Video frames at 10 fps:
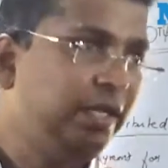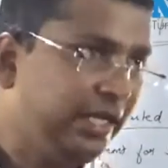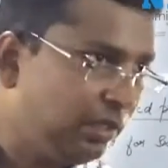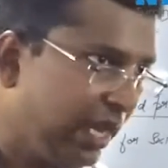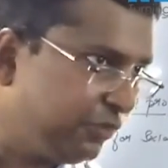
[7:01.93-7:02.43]

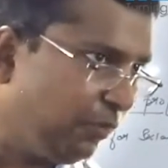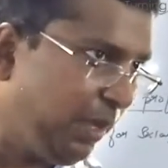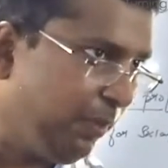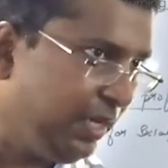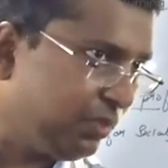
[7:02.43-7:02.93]
net transfer
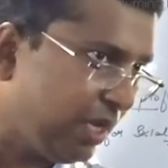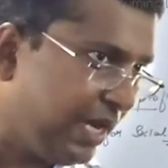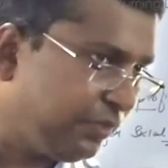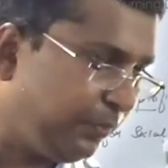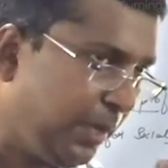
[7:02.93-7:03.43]
payment is
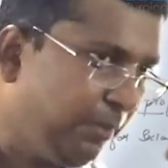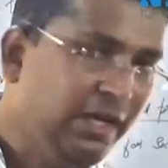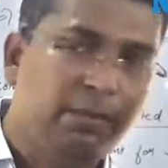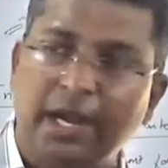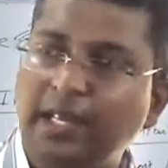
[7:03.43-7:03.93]
transfer
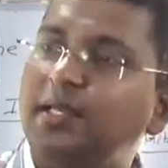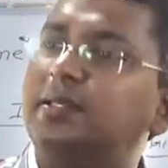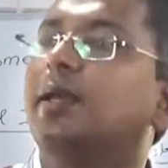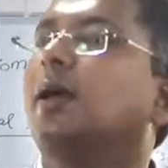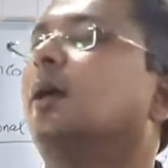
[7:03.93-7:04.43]
payment
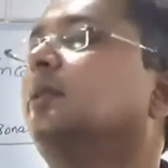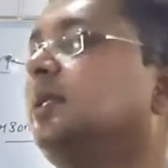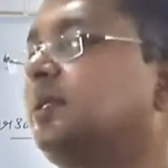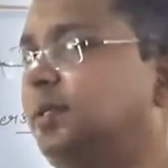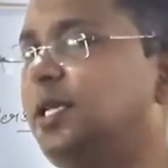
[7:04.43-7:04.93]
minus this